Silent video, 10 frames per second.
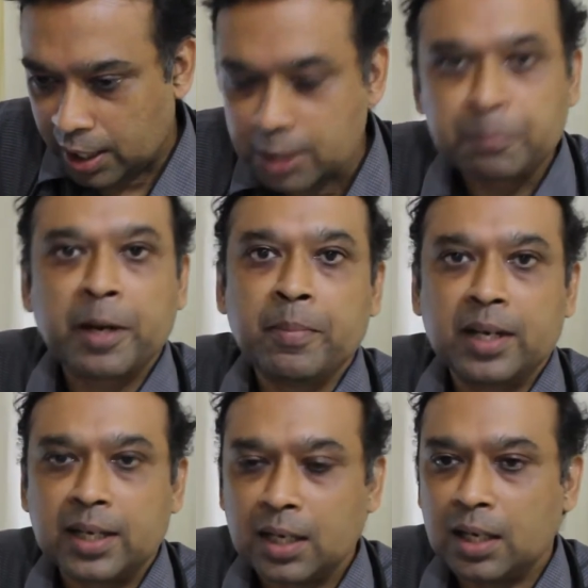
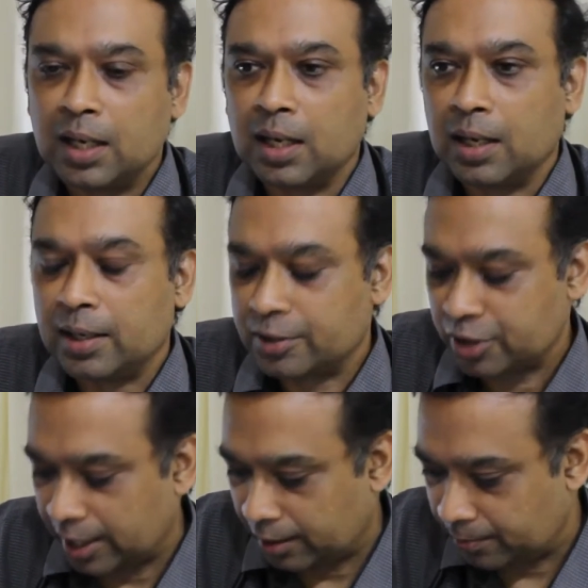experimental
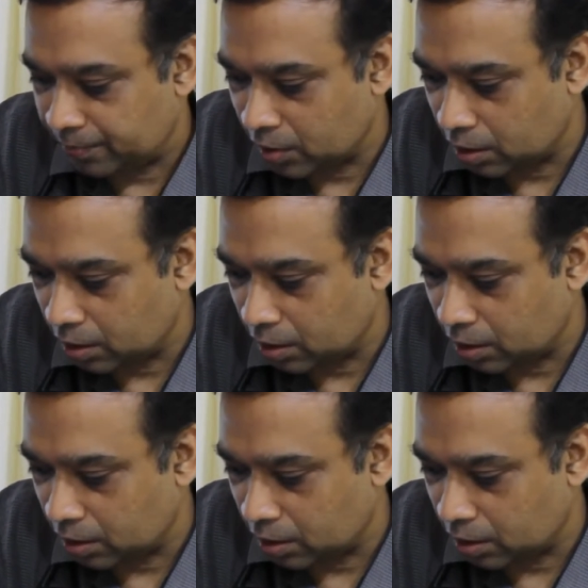trial,